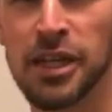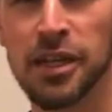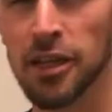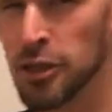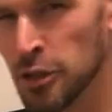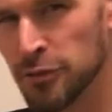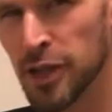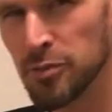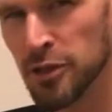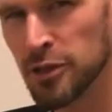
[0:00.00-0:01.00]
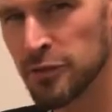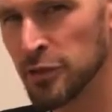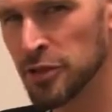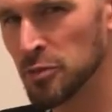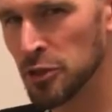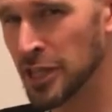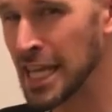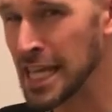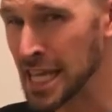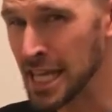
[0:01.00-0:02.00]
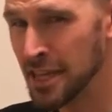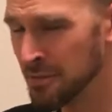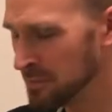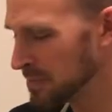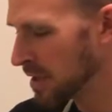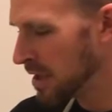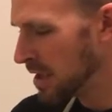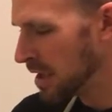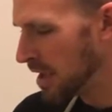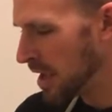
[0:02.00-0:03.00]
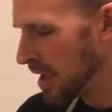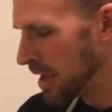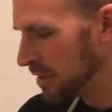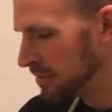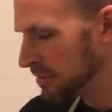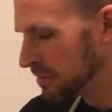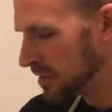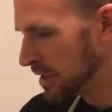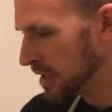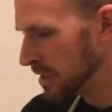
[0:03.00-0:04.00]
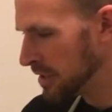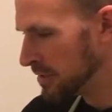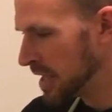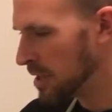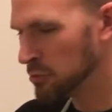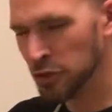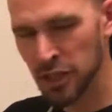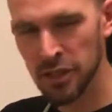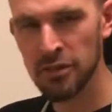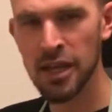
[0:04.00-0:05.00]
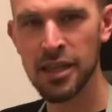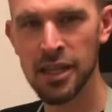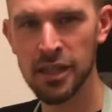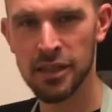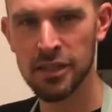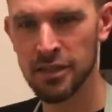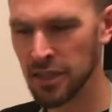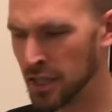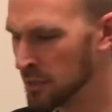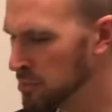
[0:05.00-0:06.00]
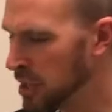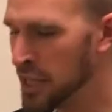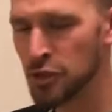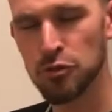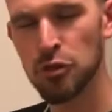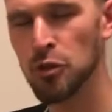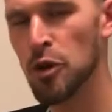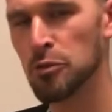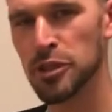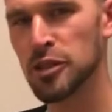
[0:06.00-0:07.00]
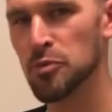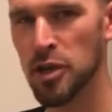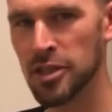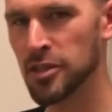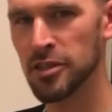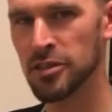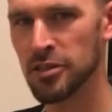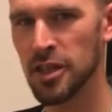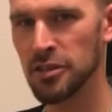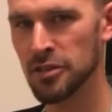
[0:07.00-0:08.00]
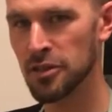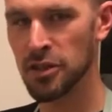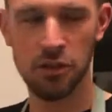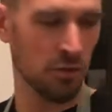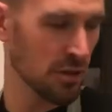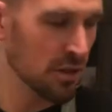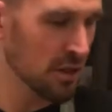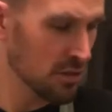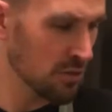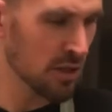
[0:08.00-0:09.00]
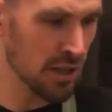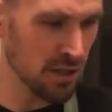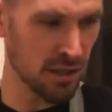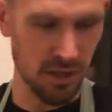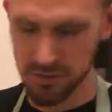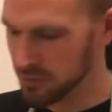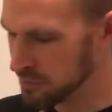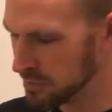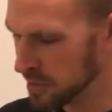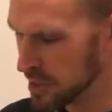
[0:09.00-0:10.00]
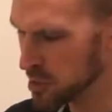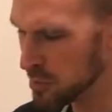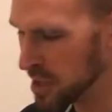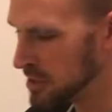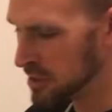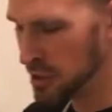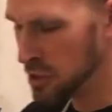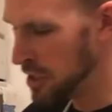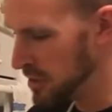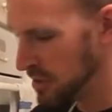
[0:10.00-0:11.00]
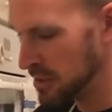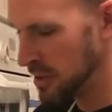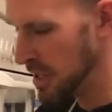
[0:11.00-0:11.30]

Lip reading: clarified butter. It's very similar to ghee. And that really, I think, blends really well with the spices that is going to go in this dish. So all that stuff. This is basically just